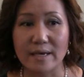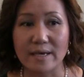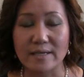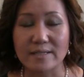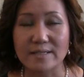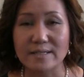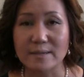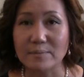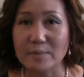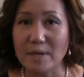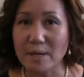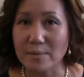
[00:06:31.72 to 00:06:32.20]

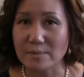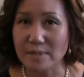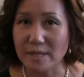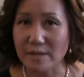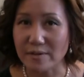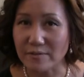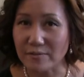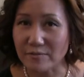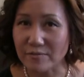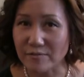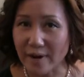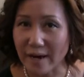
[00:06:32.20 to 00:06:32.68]
Sometimes
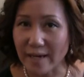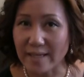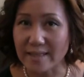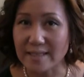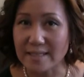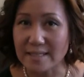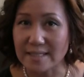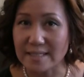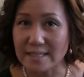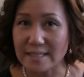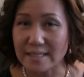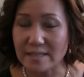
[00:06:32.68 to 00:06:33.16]
they find
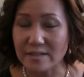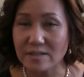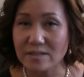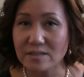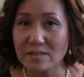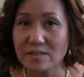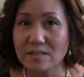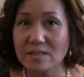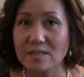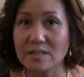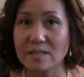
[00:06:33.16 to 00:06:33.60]
the deals,